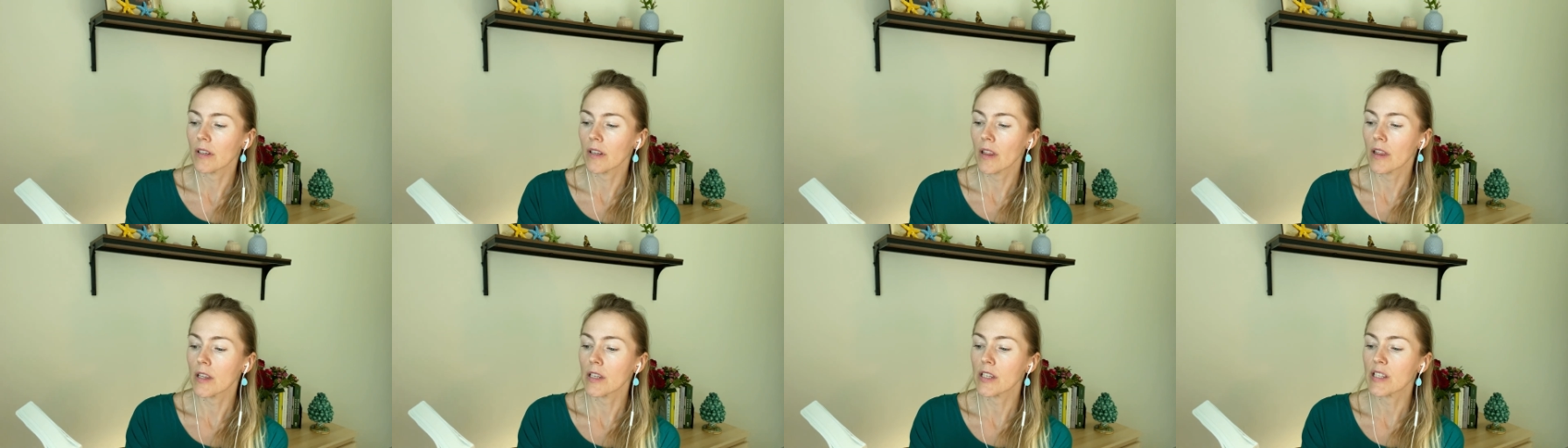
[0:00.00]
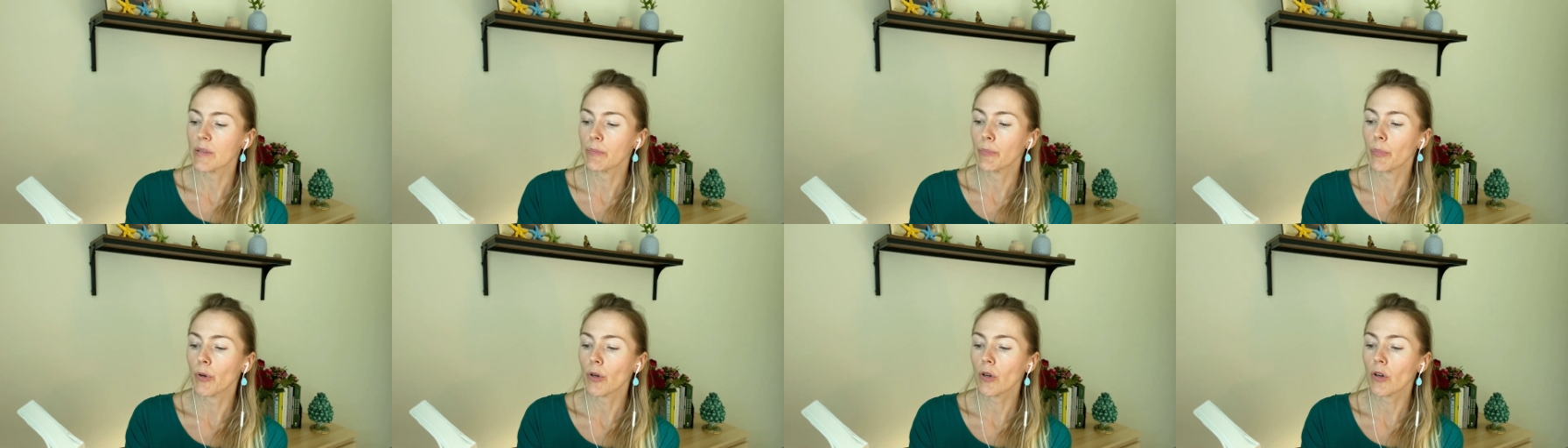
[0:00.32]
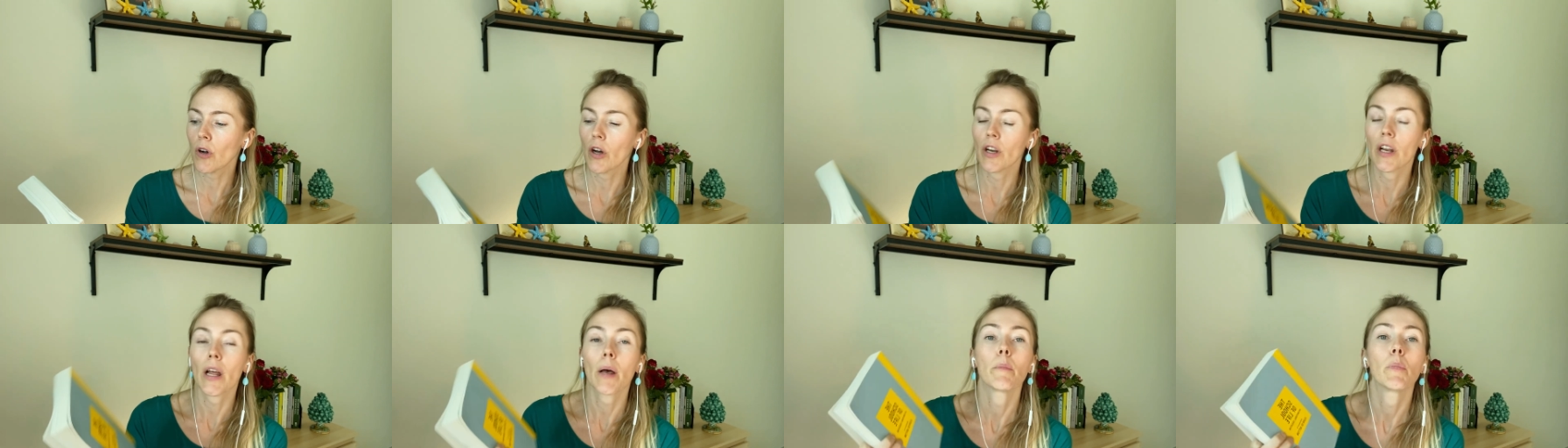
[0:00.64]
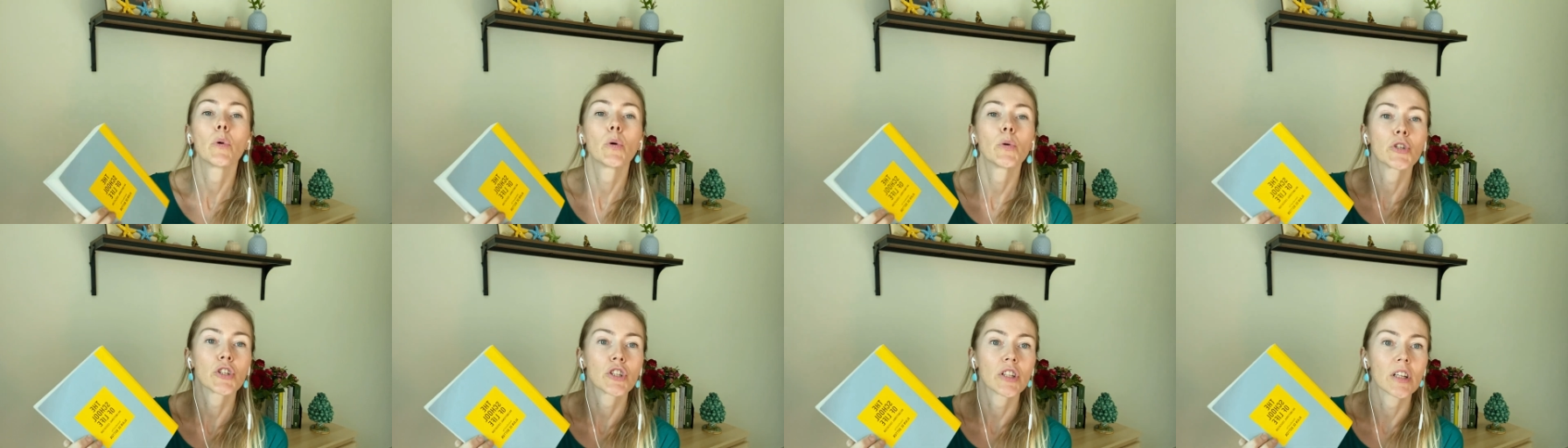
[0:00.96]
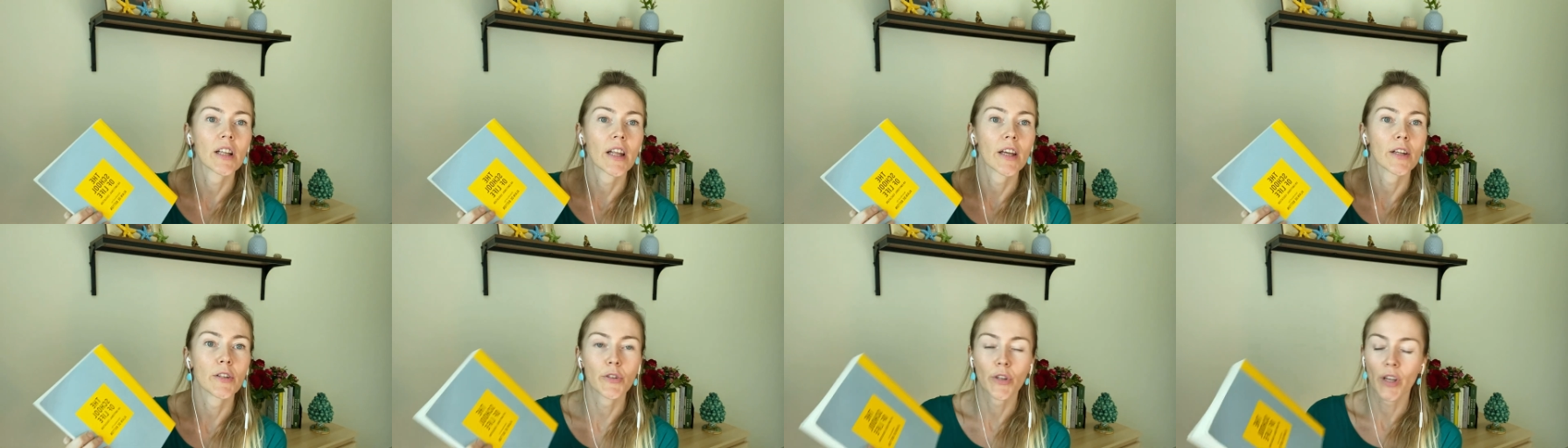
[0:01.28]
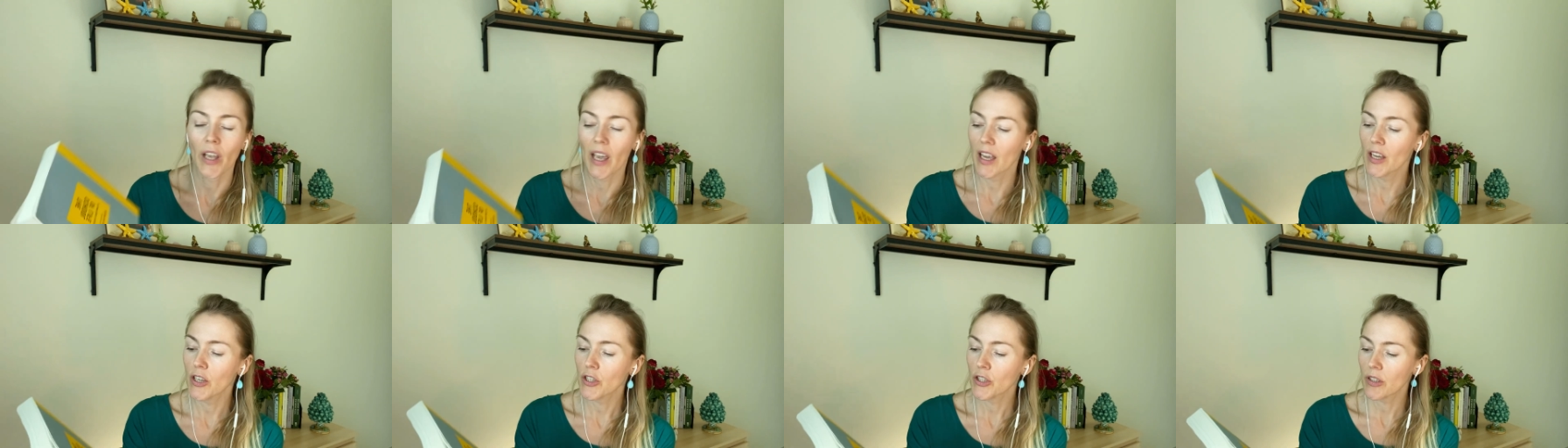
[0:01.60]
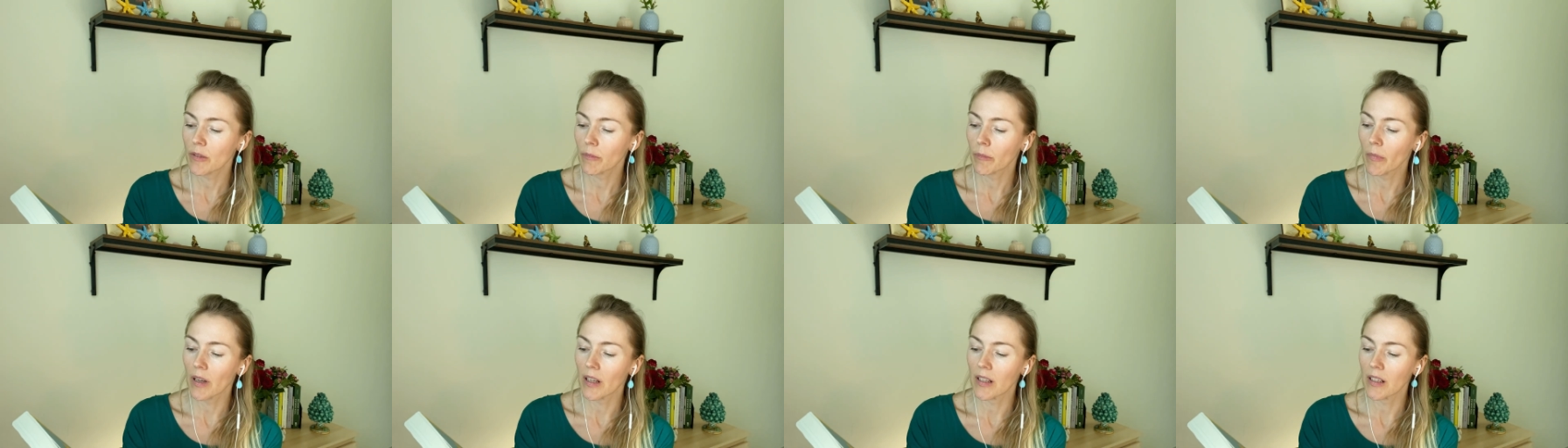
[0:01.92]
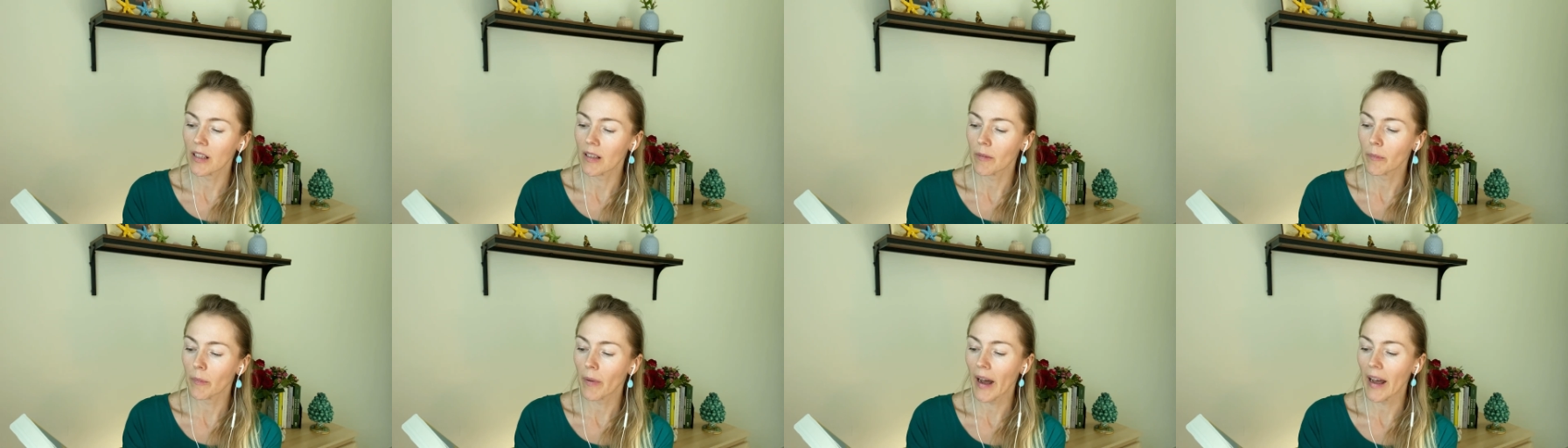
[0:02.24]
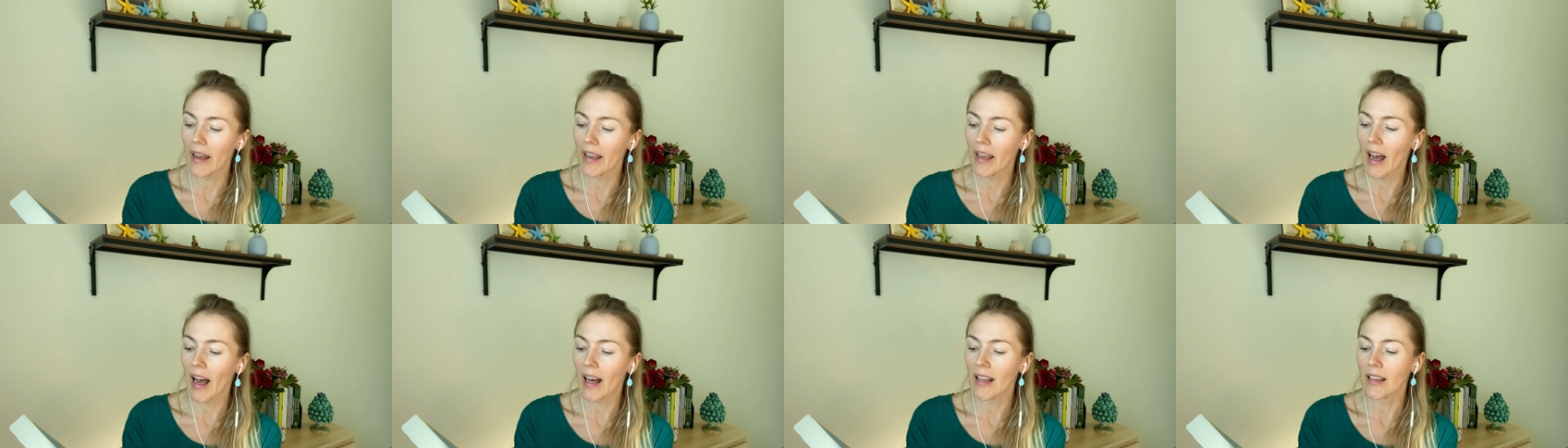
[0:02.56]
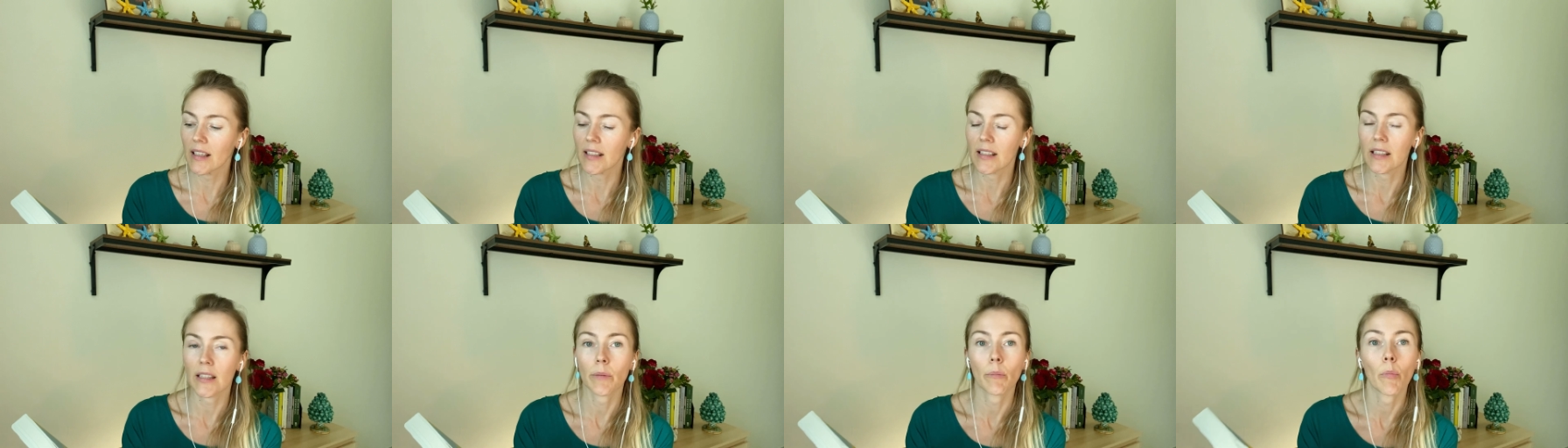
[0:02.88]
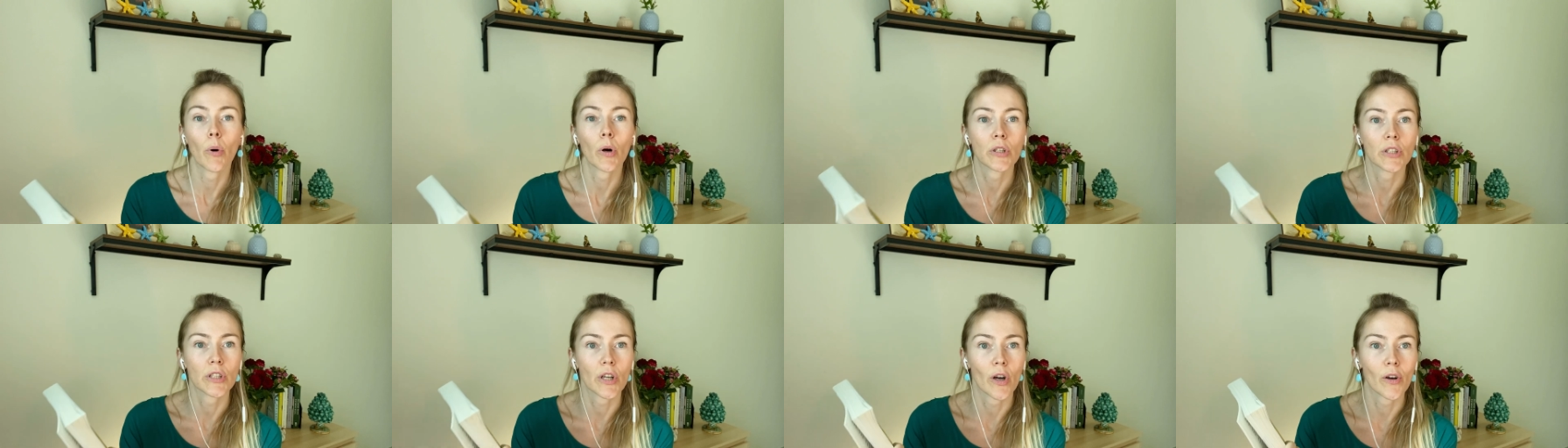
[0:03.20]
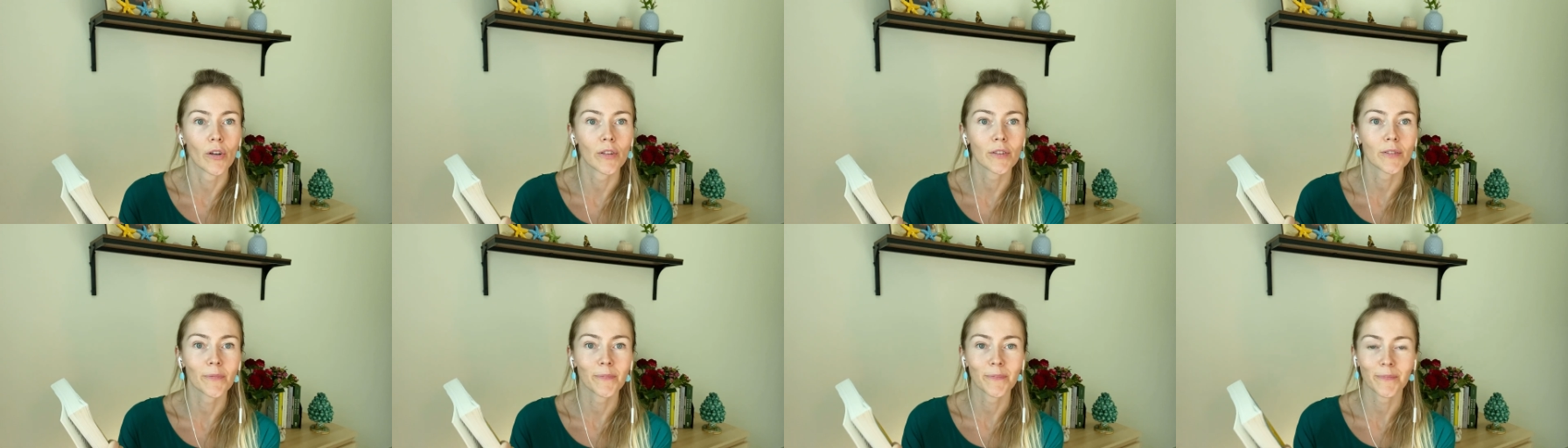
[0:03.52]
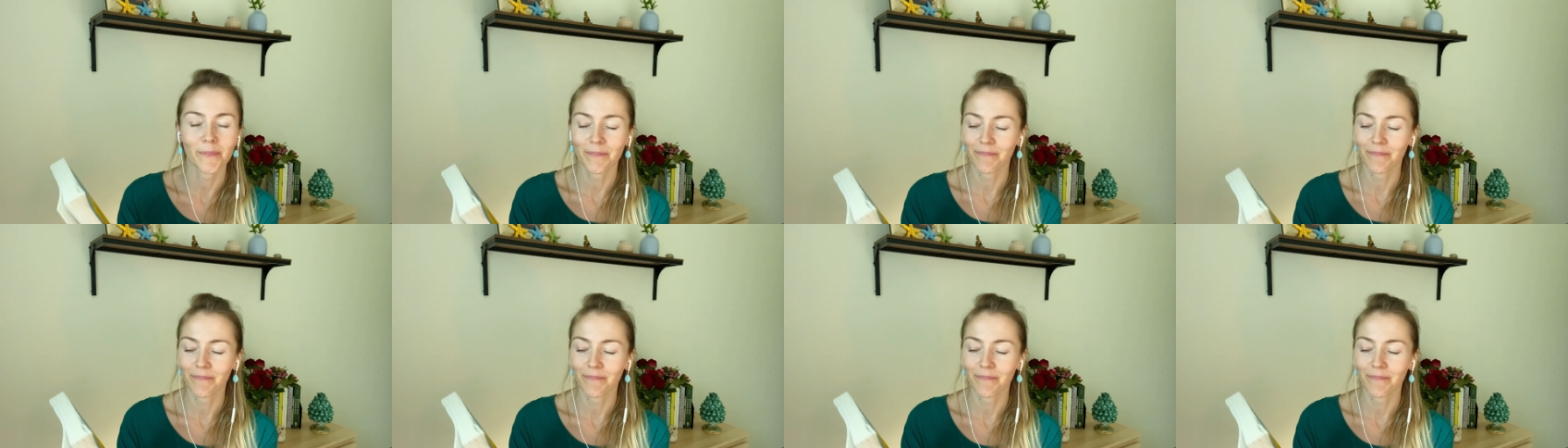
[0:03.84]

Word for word: this book on emotional education by, by de Botton.